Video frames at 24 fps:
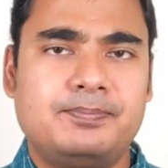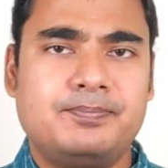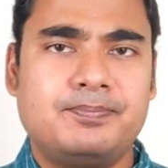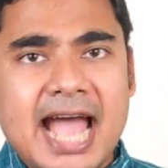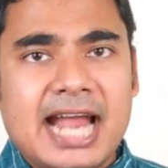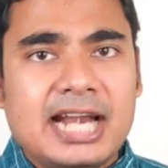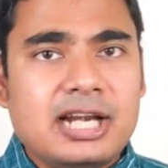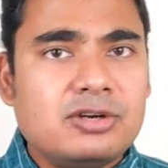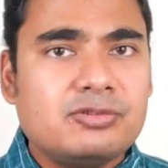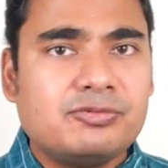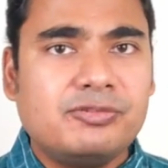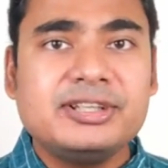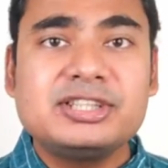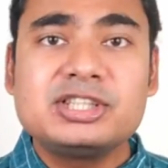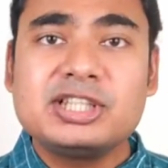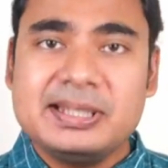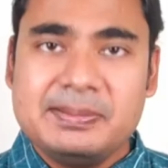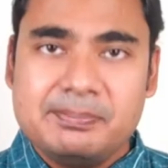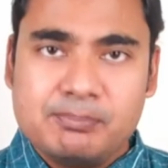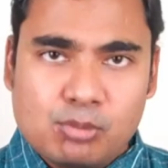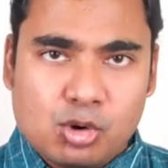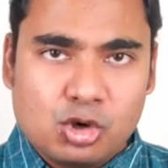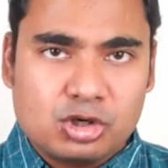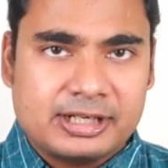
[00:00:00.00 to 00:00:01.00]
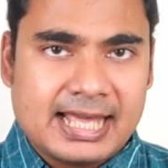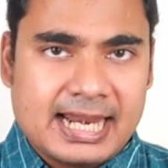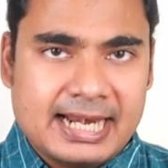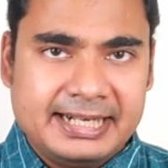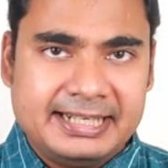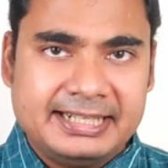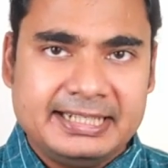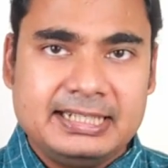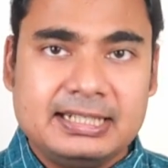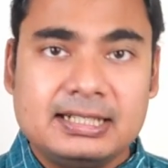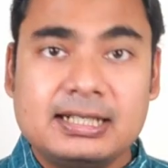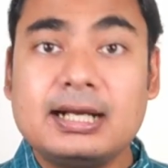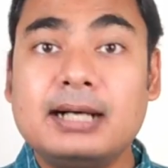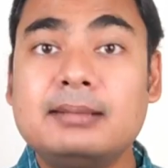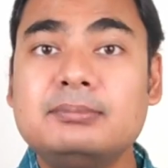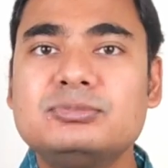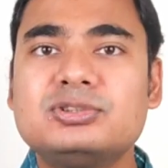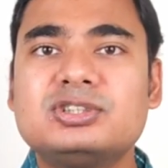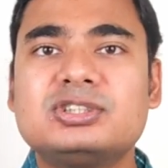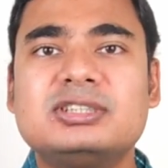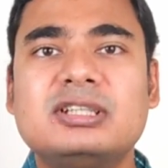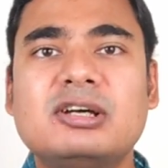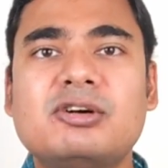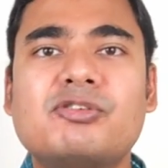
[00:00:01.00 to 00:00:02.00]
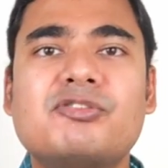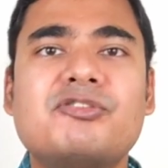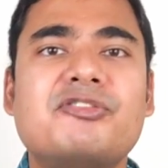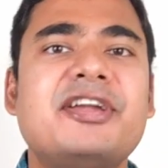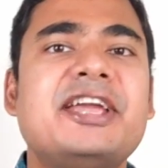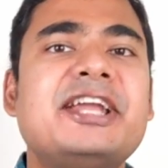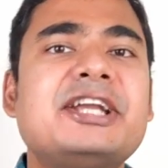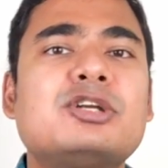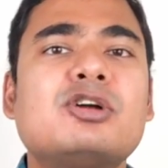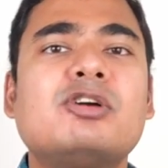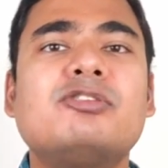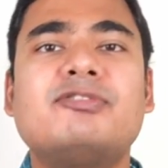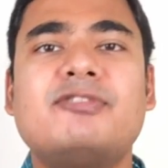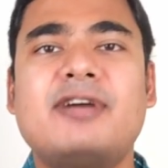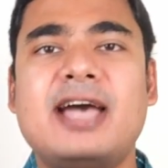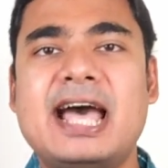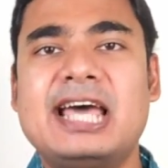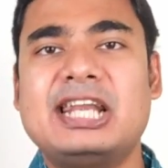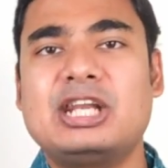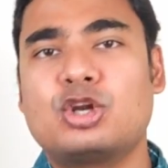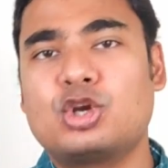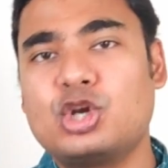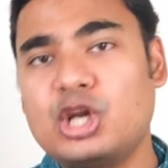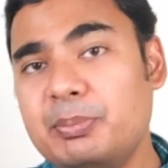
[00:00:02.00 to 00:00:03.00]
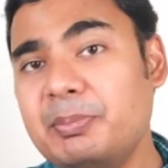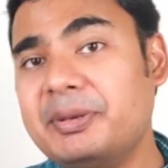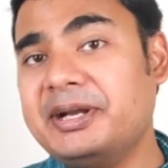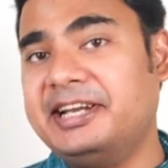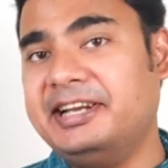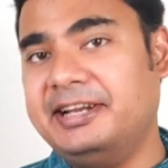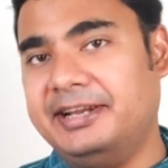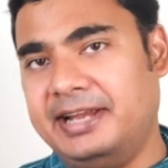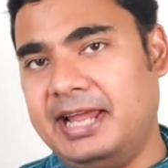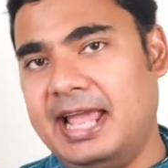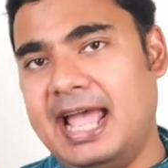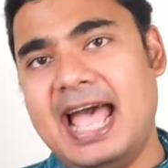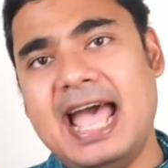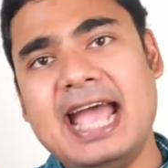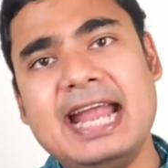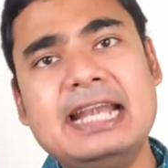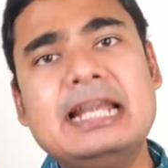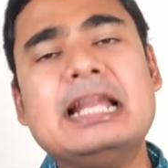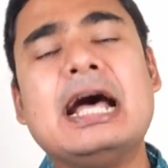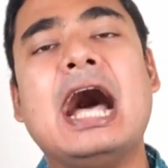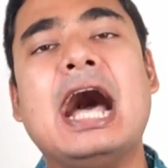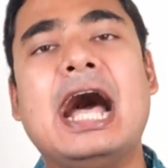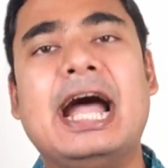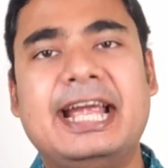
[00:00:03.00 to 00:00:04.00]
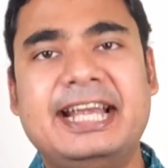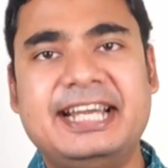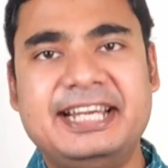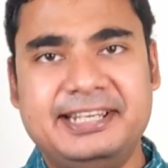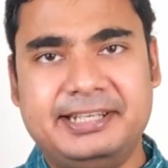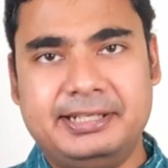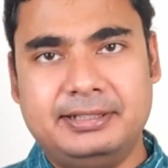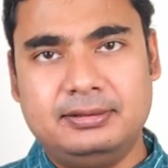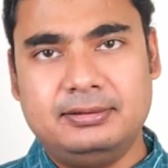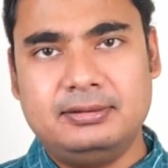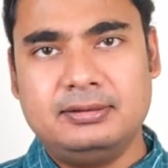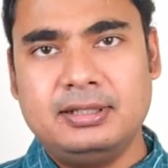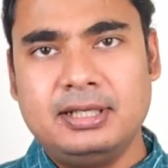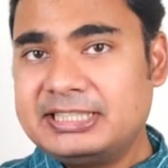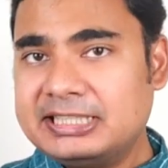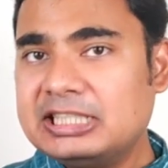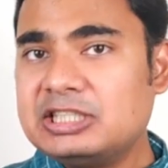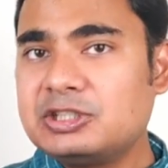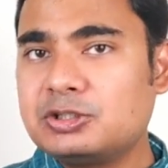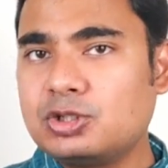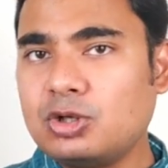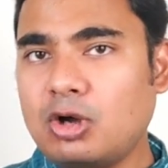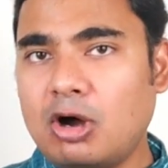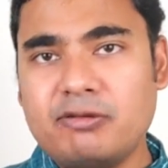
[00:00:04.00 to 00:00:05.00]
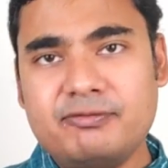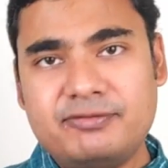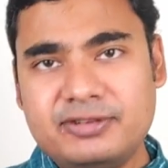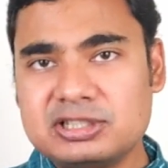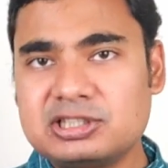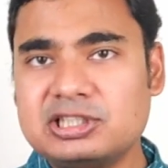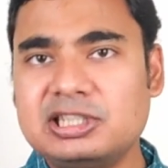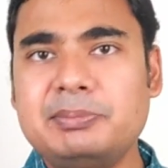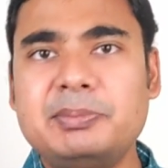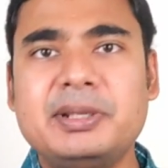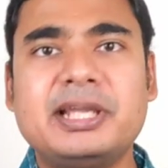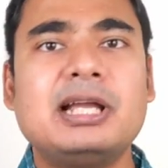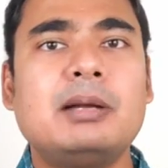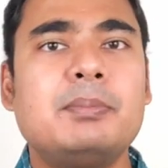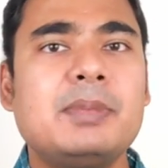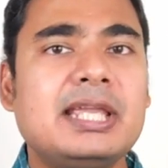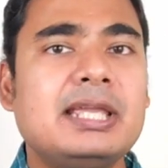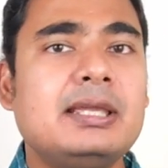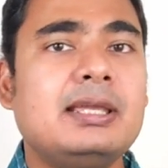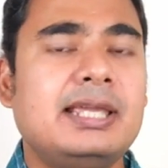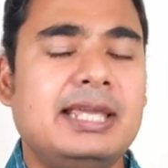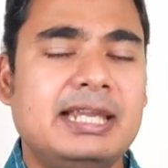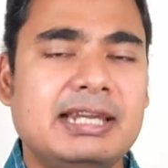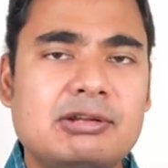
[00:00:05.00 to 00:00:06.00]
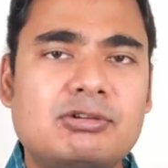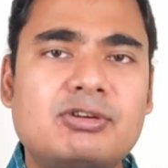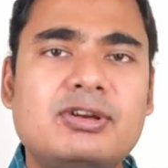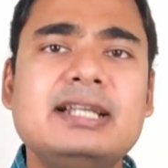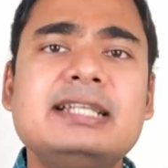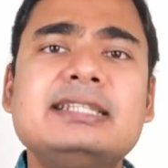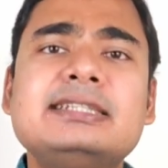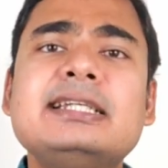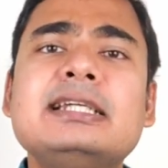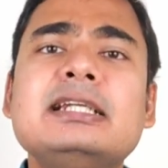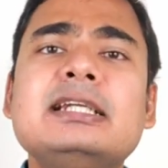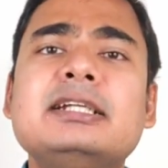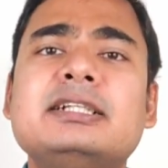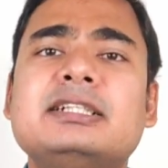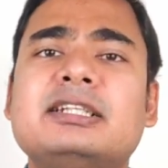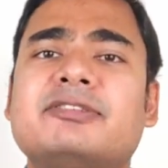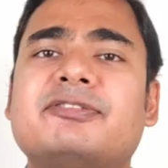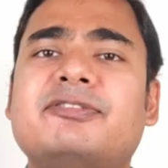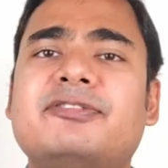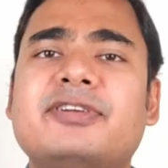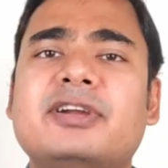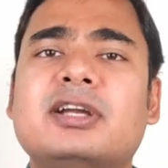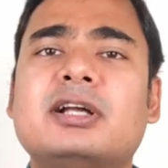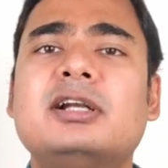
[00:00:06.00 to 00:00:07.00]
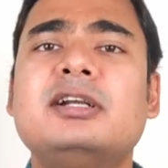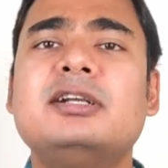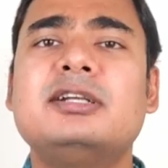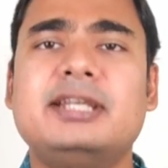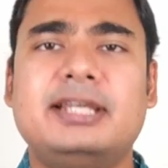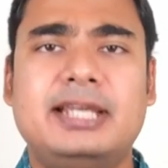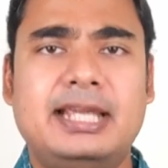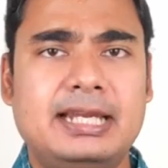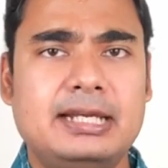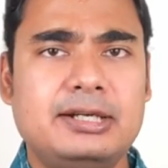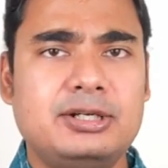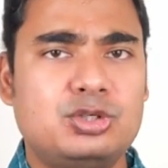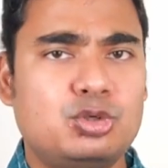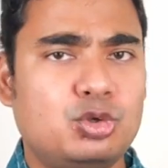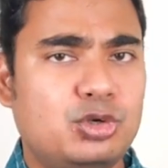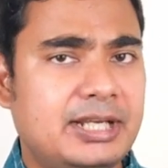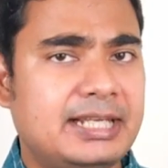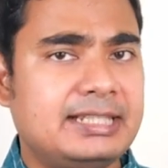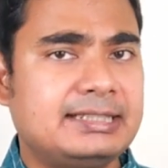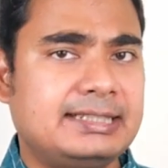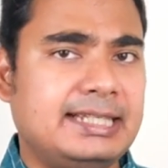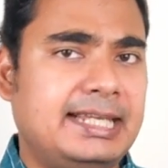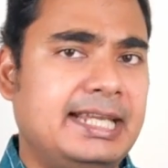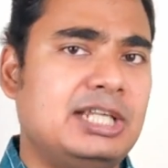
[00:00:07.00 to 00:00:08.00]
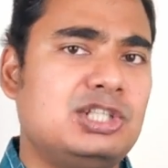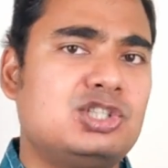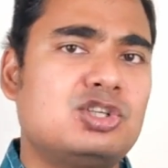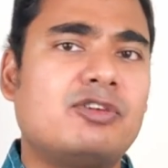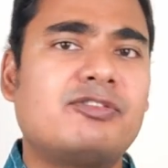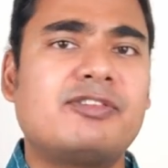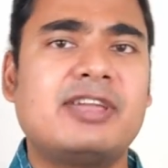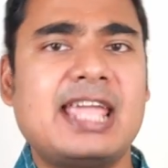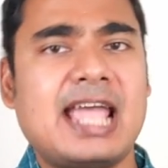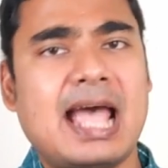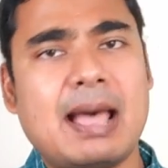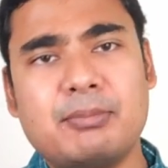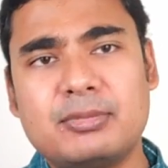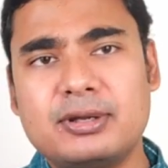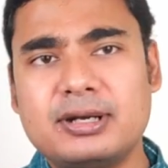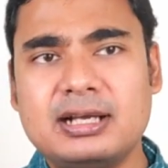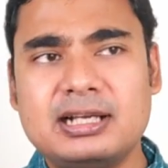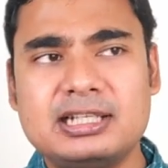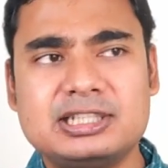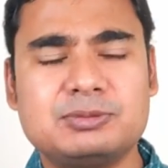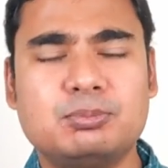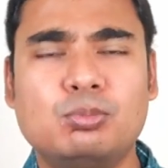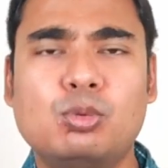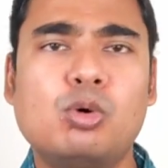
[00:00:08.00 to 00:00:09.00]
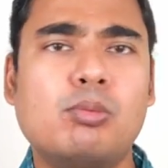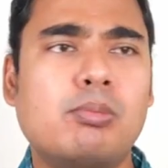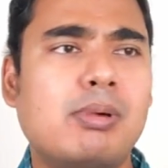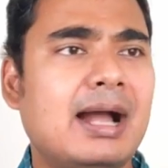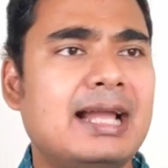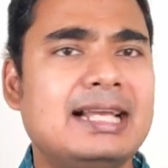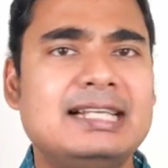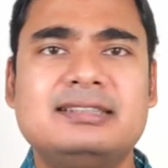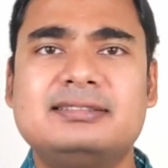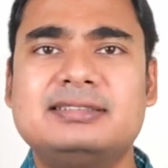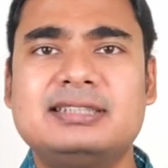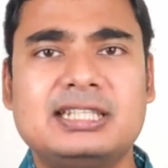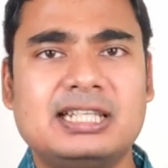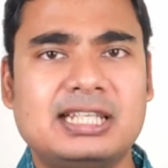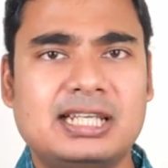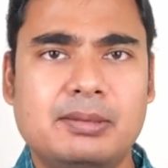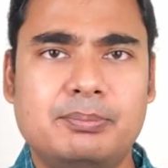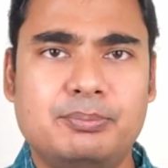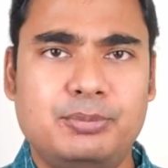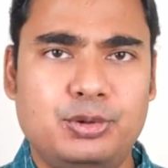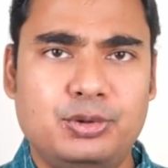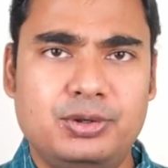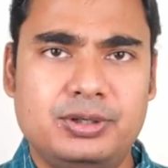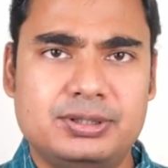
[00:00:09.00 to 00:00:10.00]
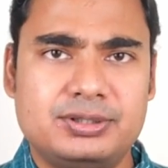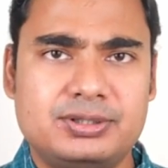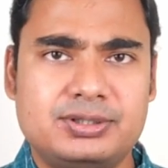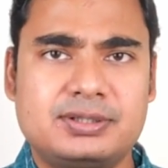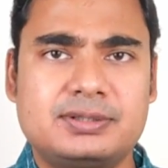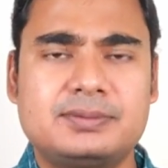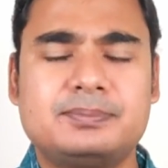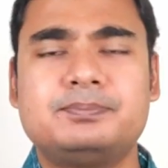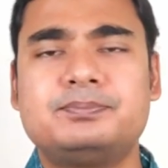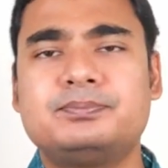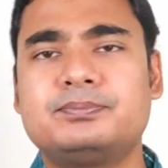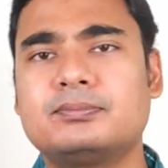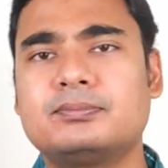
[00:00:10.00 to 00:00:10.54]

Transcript: And with immortality comes the weight of anonymity and hiding, which is obviously becoming increasingly difficult in today's age of cameras, mobiles, and computers.